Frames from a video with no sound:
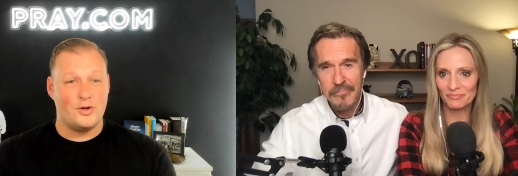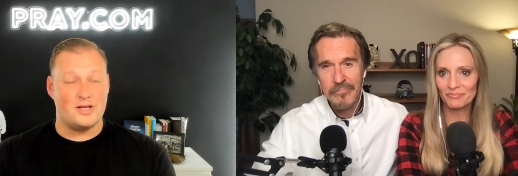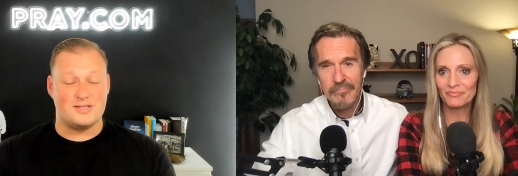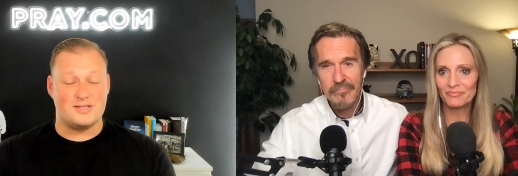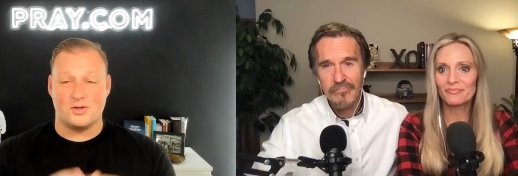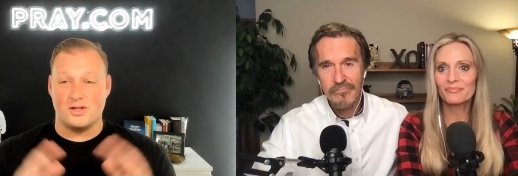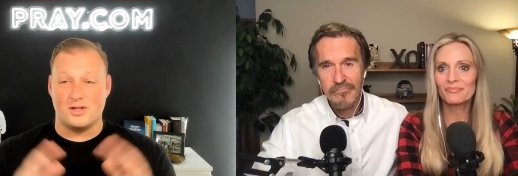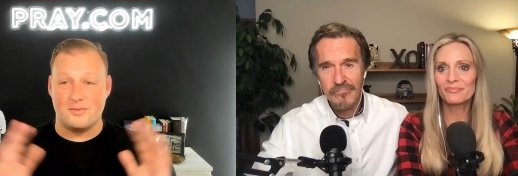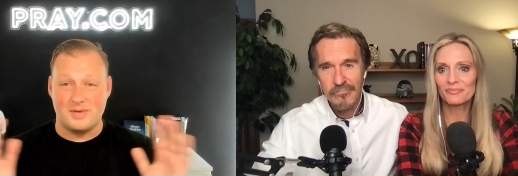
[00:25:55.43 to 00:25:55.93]

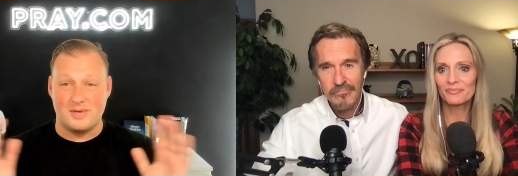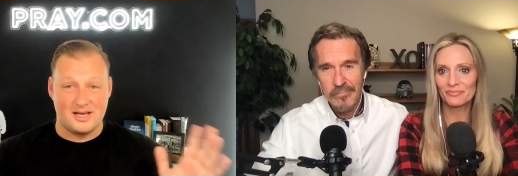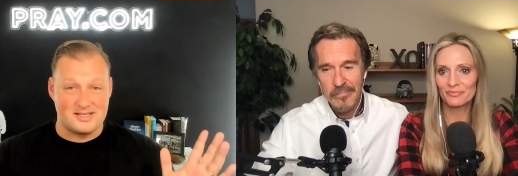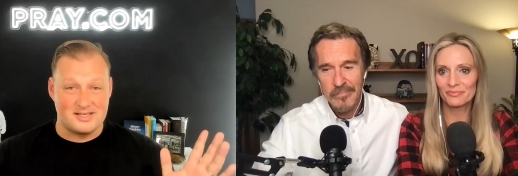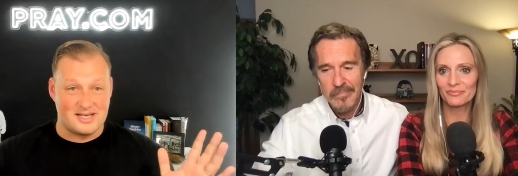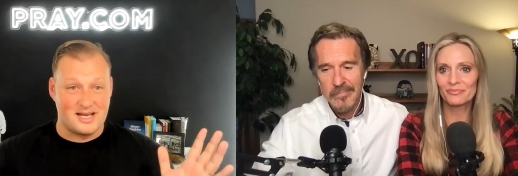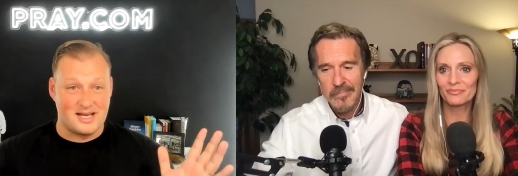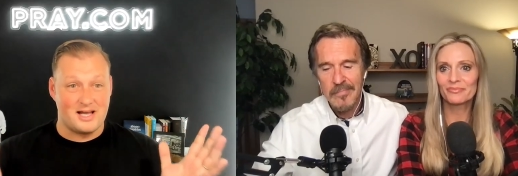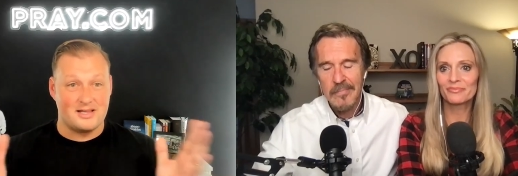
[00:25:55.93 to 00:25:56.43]
Speaker 1: it's only
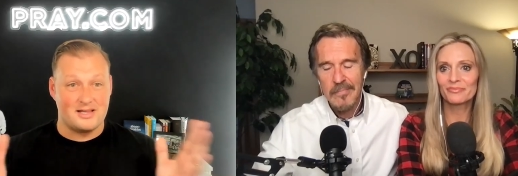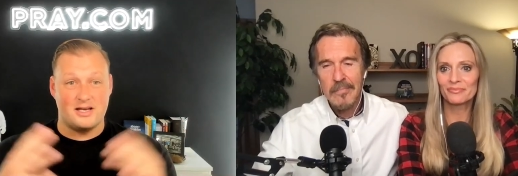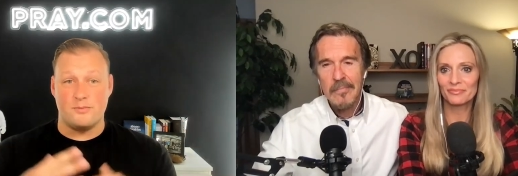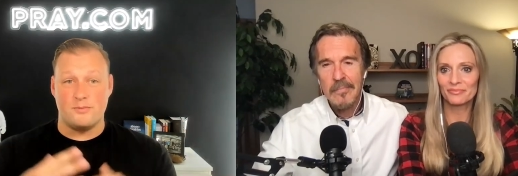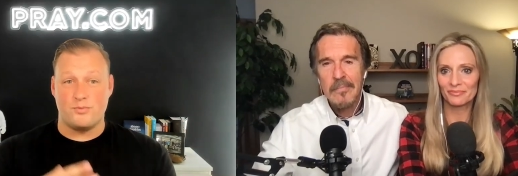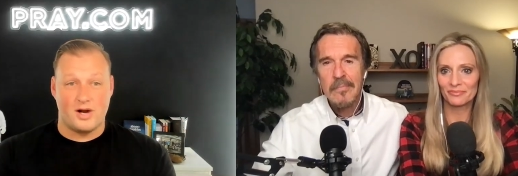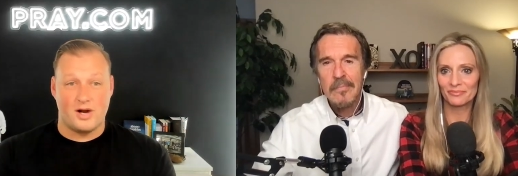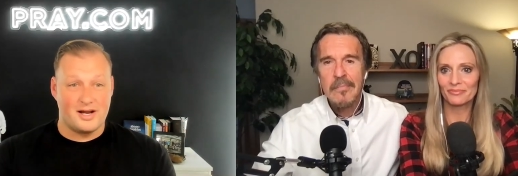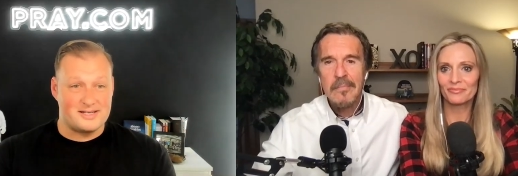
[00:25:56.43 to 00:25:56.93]
because of God that
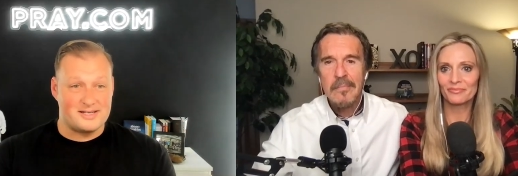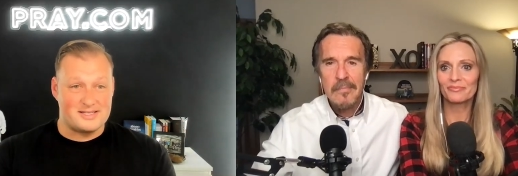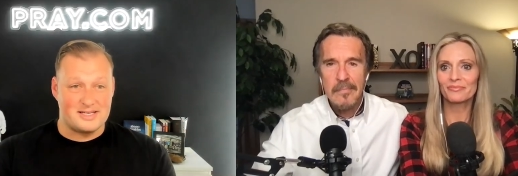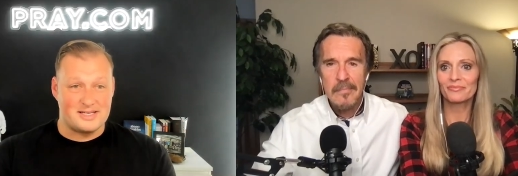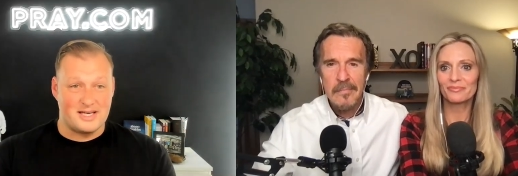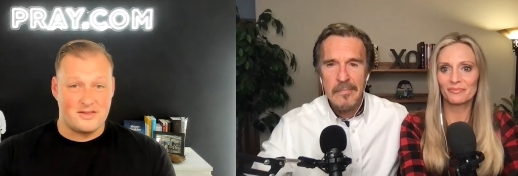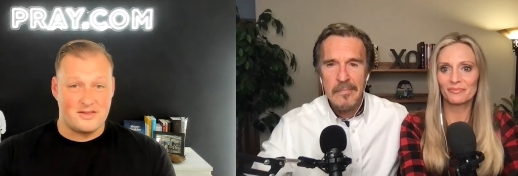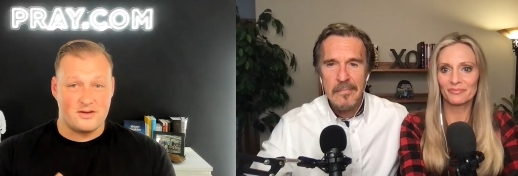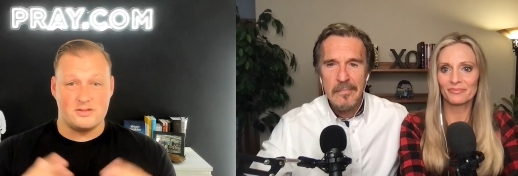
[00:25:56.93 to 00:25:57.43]
He brought us
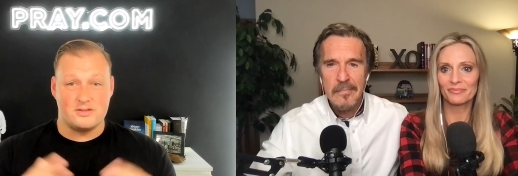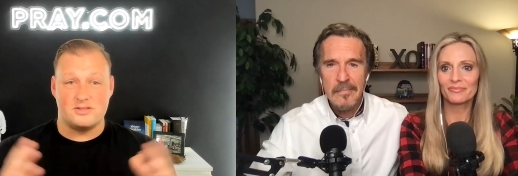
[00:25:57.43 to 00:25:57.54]
together.